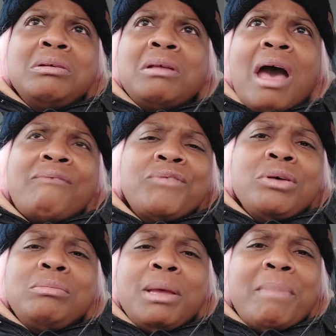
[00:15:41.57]
I
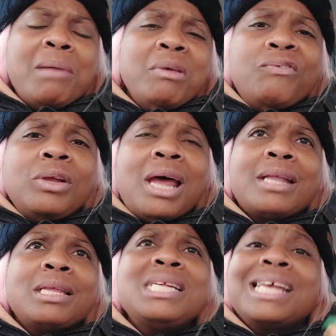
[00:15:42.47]
feel it make me feel
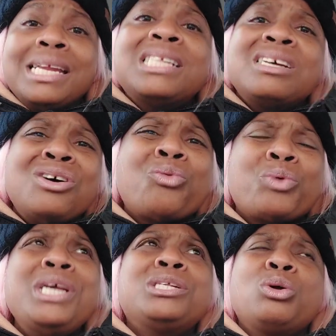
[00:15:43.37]
like this, and it's
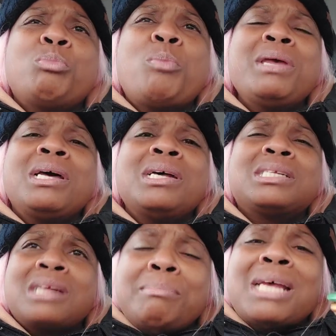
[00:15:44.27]
unreasonable, because
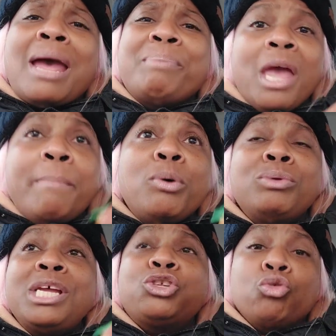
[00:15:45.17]
sometimes people
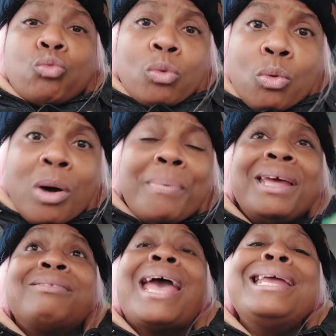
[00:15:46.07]
need to grow up
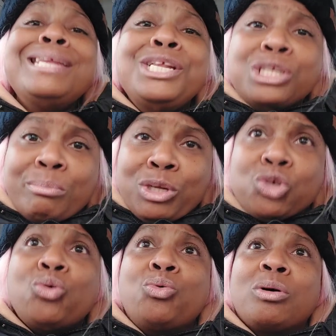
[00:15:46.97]
and they need to
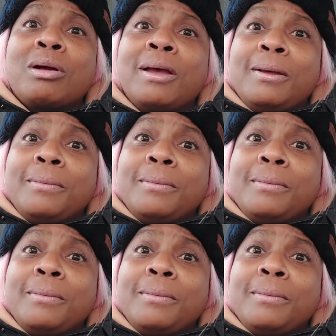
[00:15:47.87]
mature,